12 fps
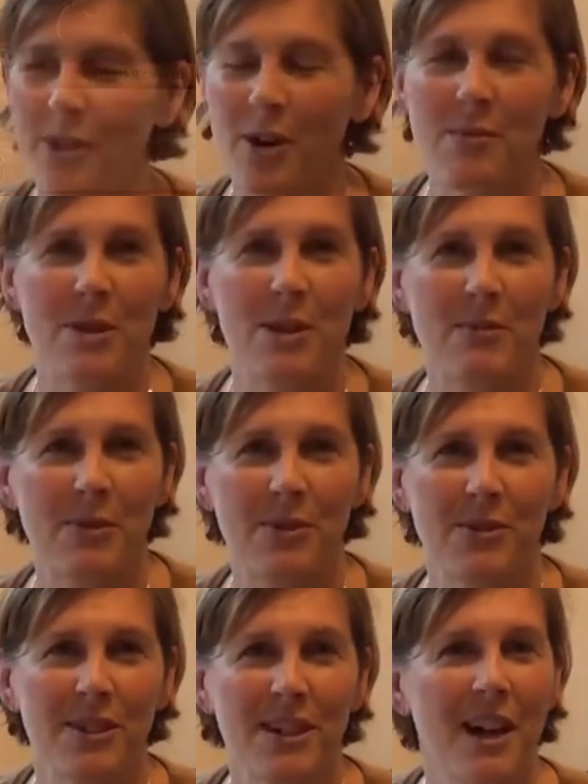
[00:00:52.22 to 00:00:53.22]
fight
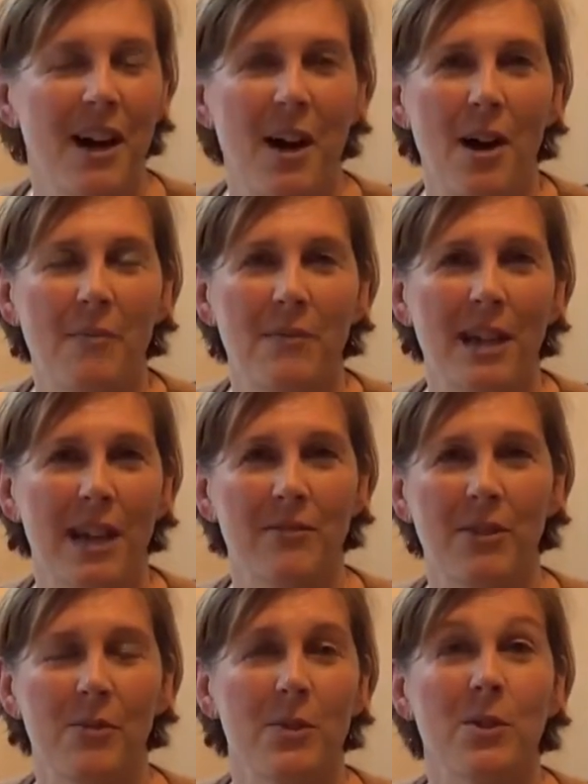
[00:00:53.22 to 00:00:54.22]
people, get
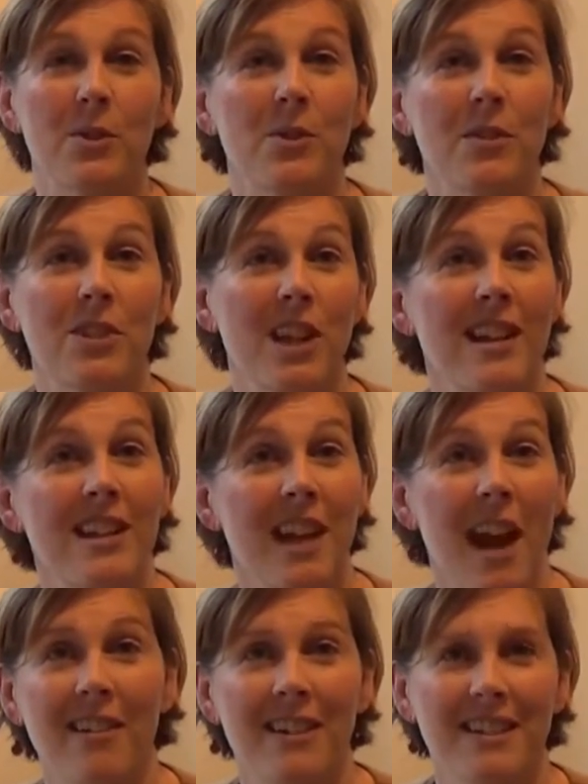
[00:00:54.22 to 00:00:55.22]
involved with all sorts of shady
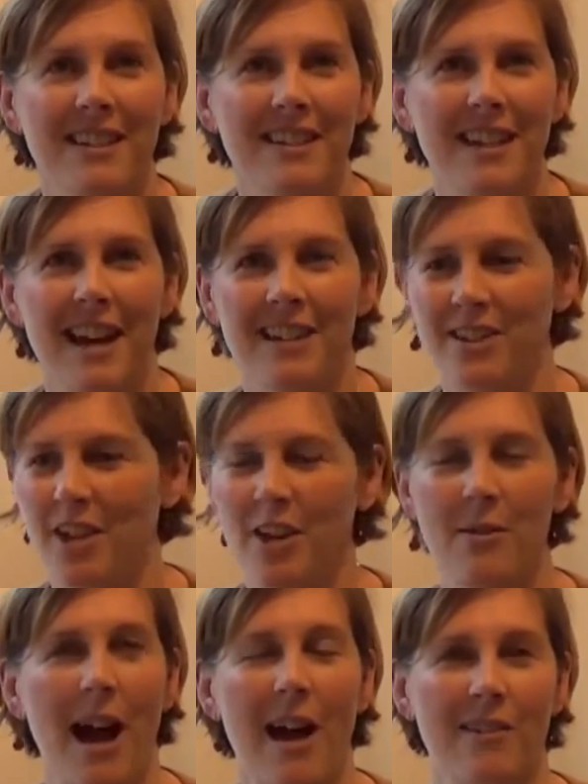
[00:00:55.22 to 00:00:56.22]
characters that as
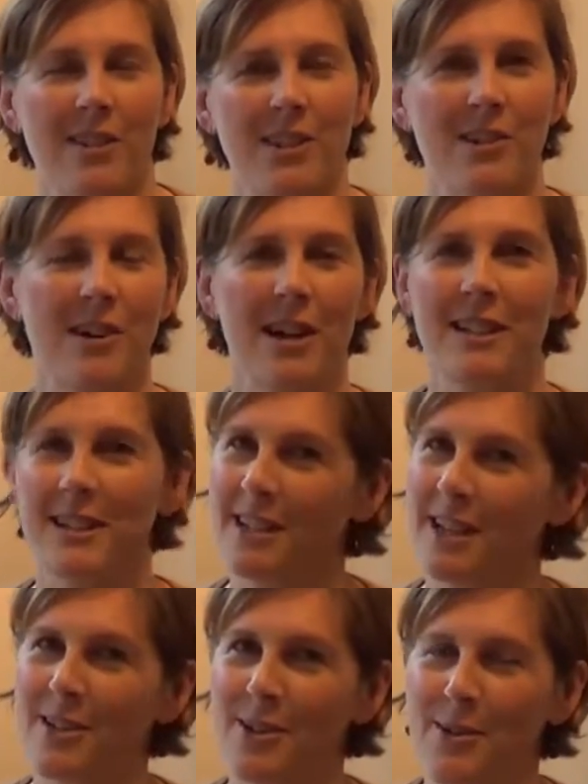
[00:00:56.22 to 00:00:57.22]
her aristocratic
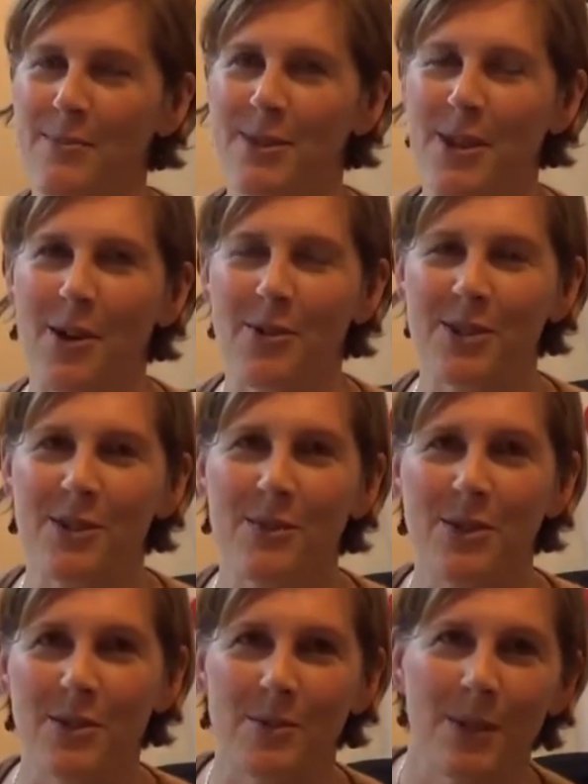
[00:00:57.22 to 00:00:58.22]
daytime self she
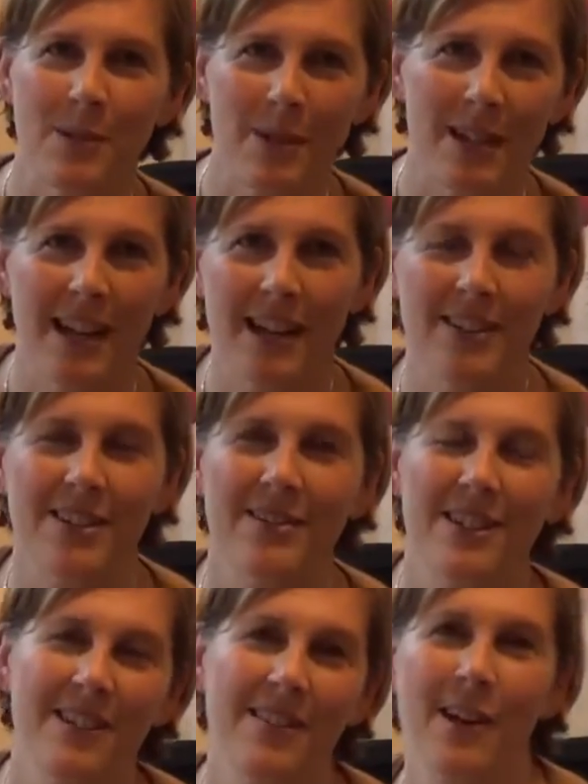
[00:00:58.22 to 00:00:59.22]
wouldn't normally be allowed to
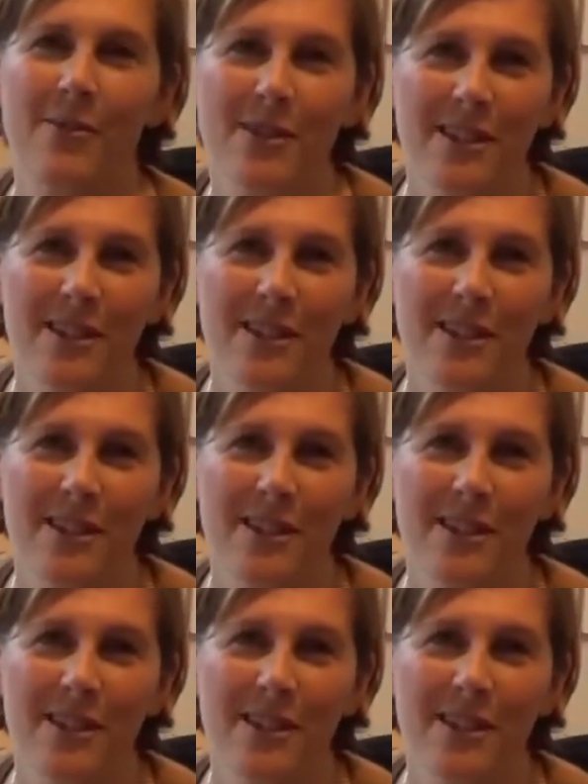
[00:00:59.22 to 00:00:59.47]
interact